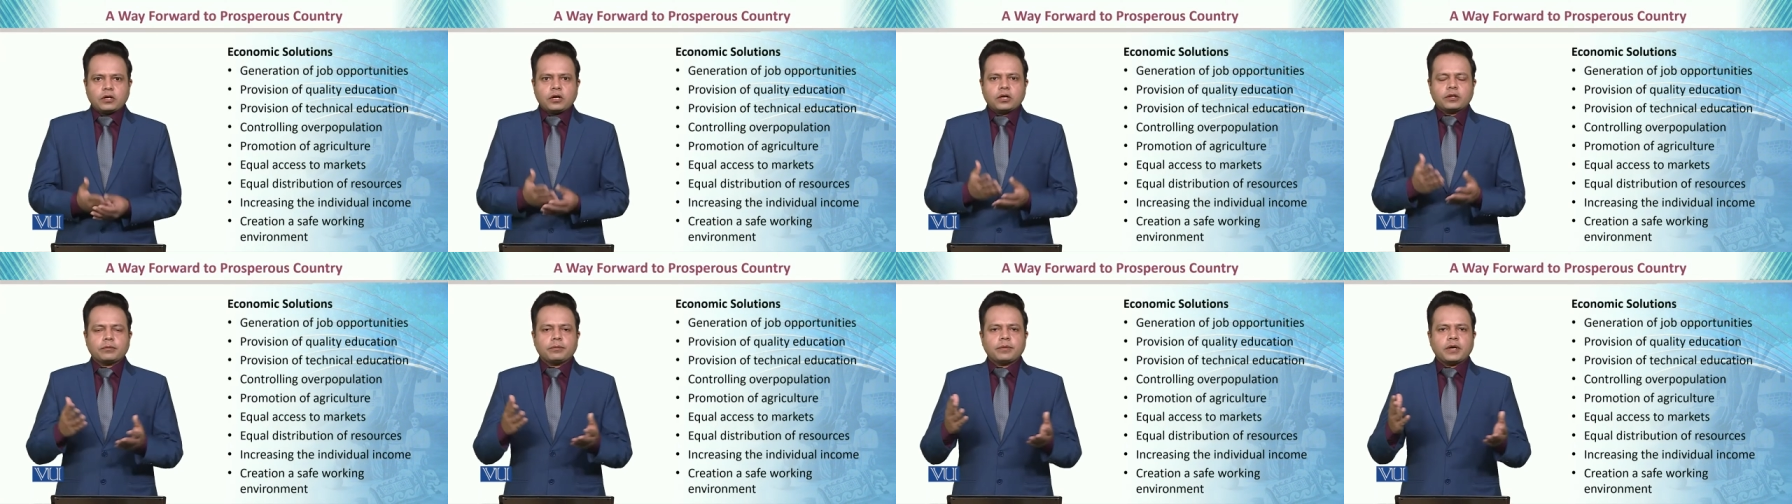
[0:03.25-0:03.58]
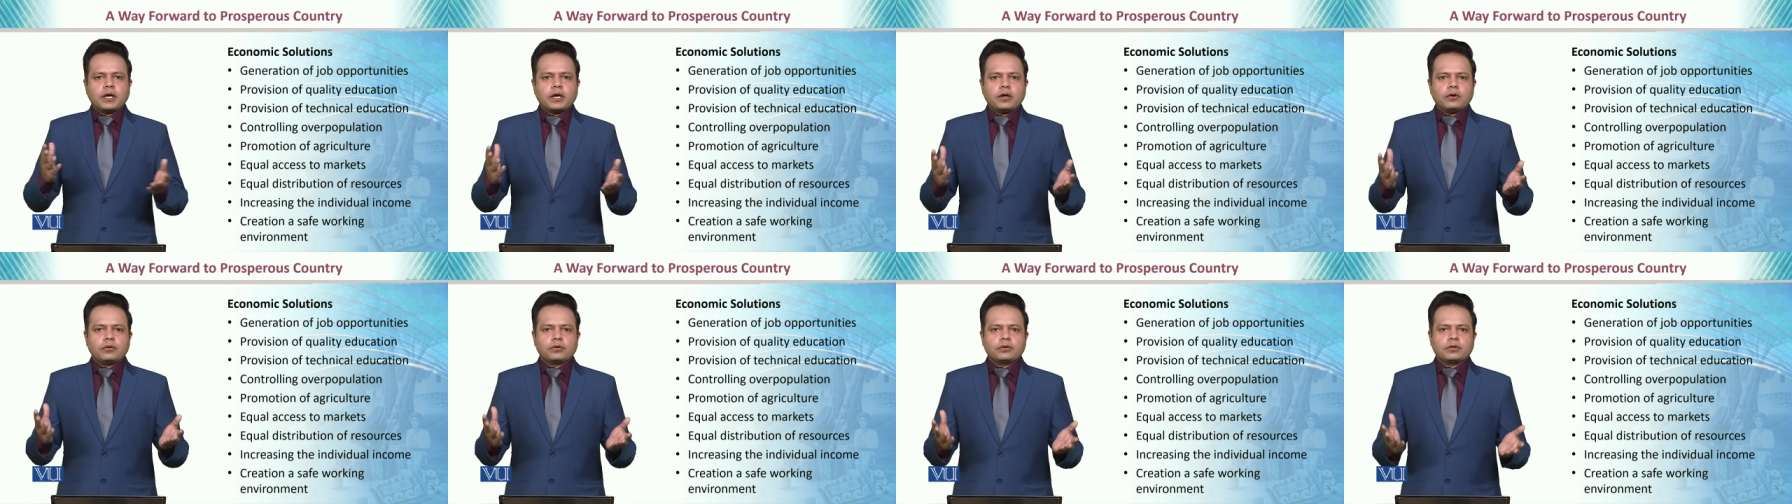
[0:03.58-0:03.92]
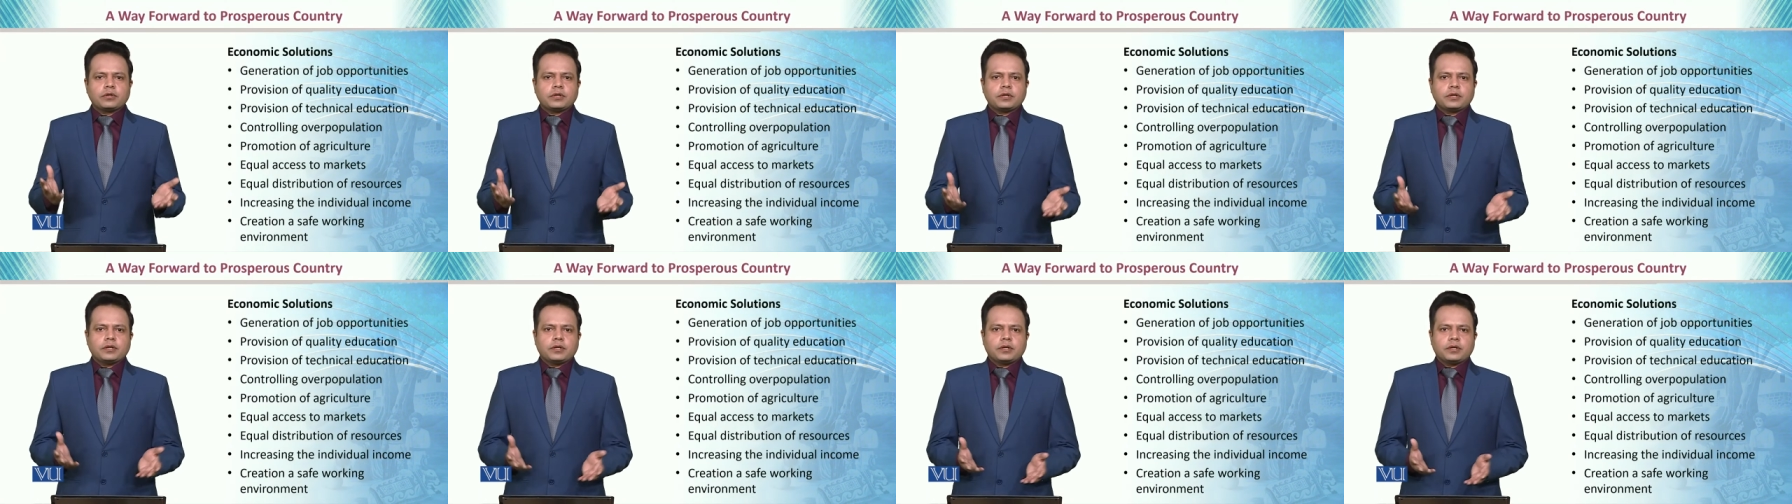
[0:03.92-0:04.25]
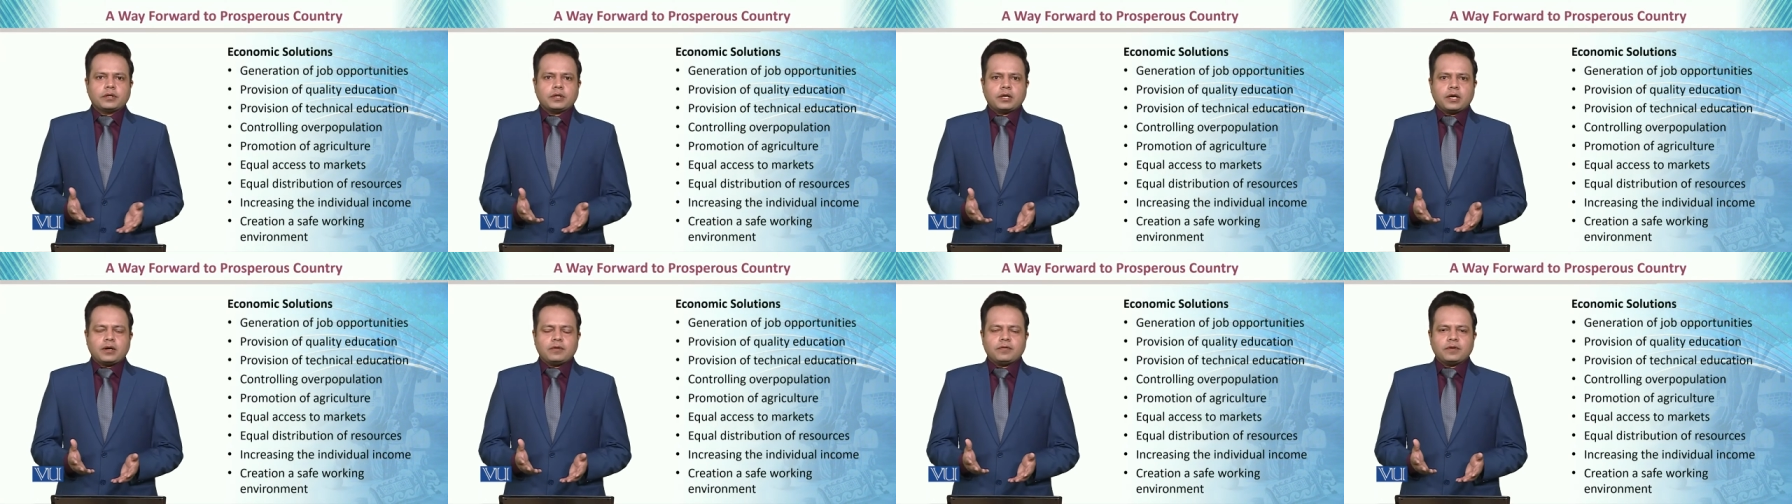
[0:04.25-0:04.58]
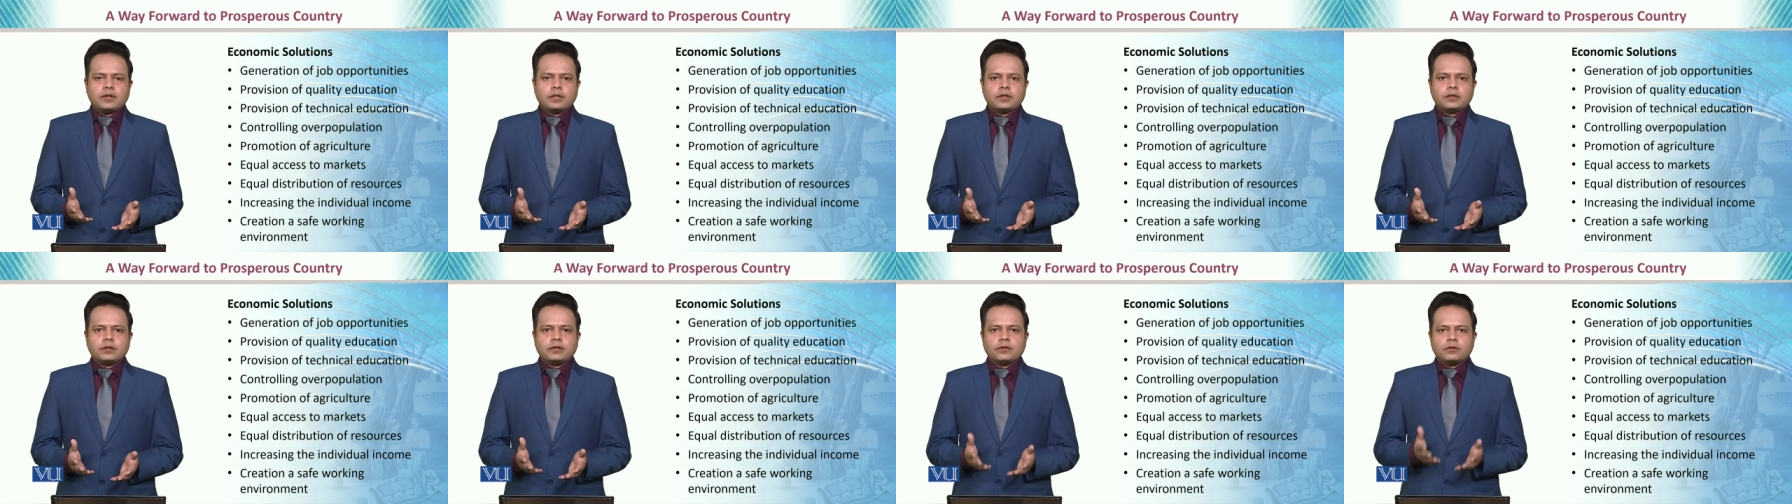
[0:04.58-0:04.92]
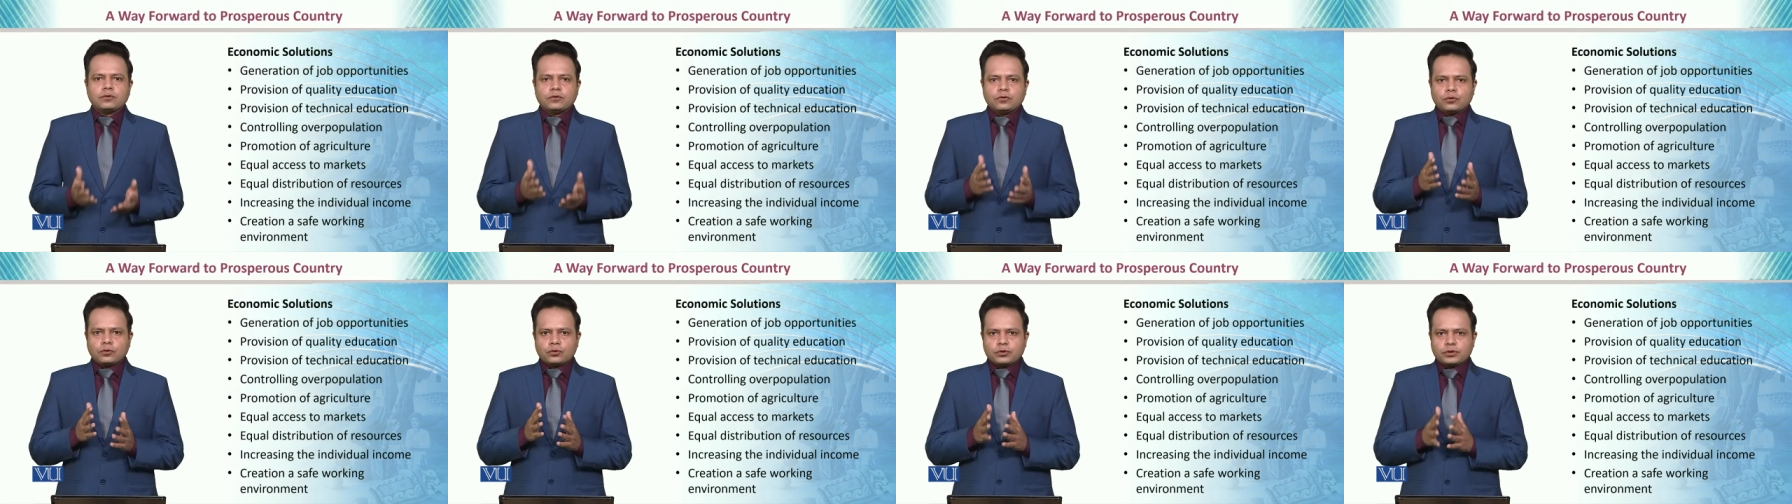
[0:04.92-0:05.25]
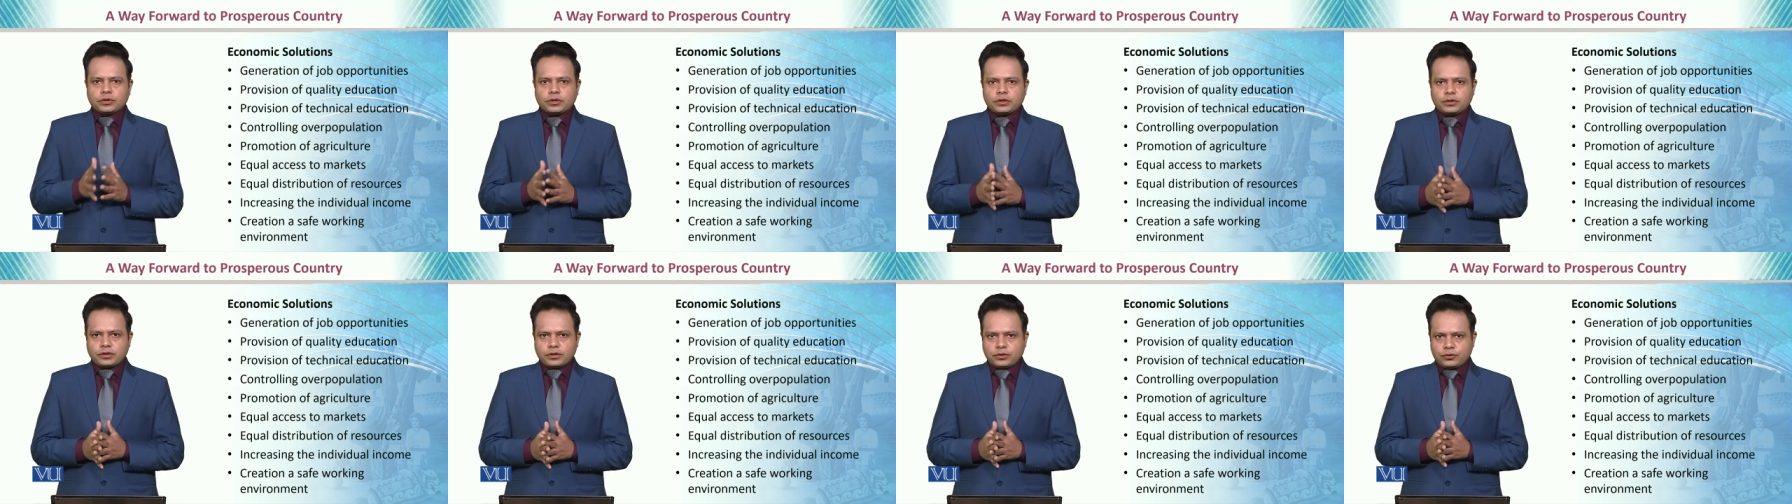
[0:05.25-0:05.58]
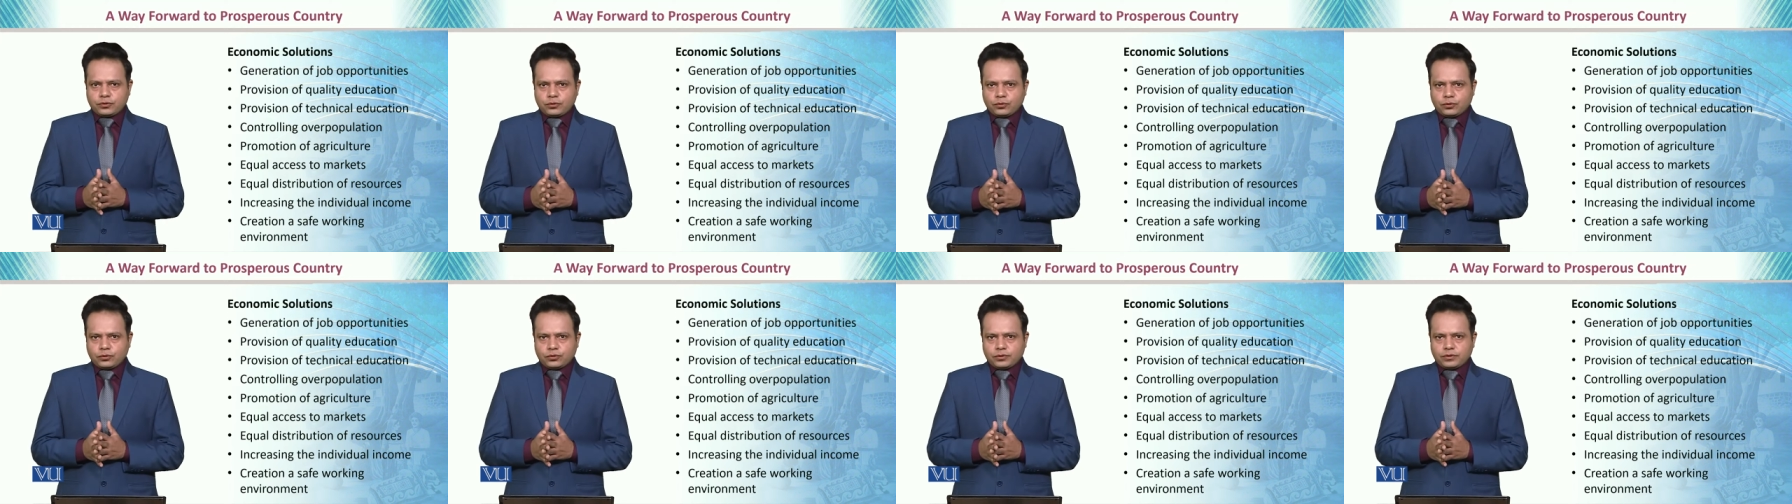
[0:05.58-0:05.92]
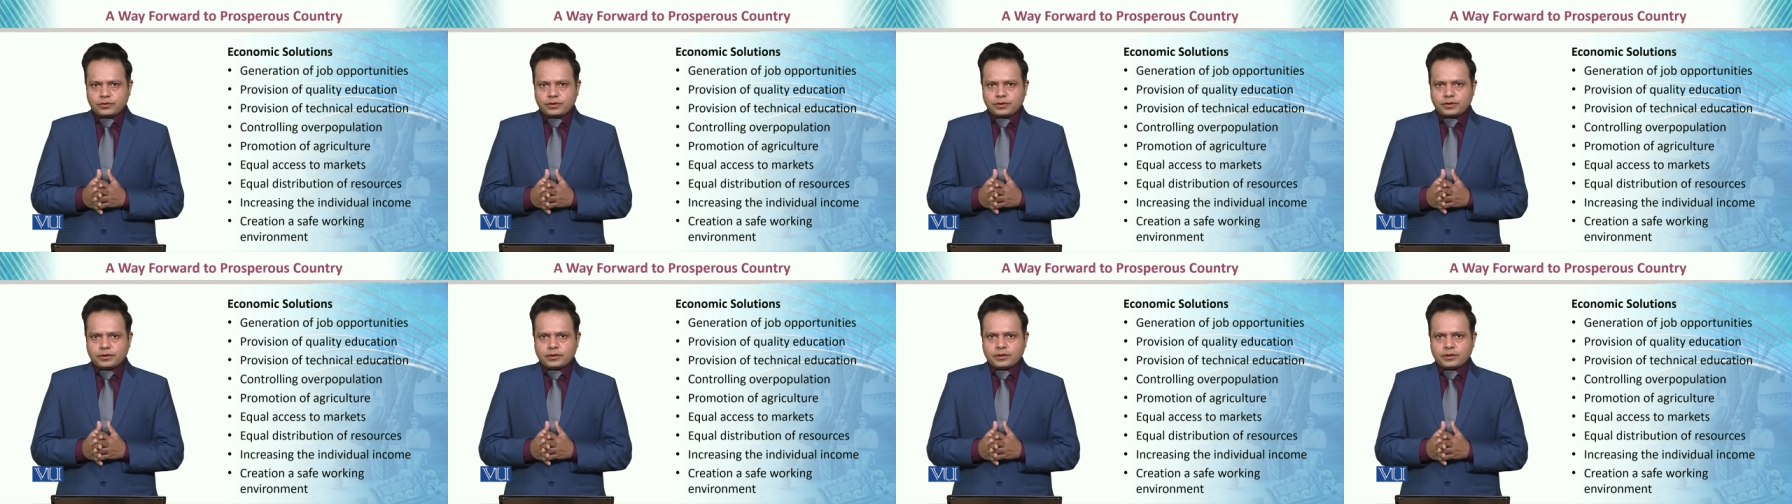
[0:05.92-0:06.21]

lot about our social issues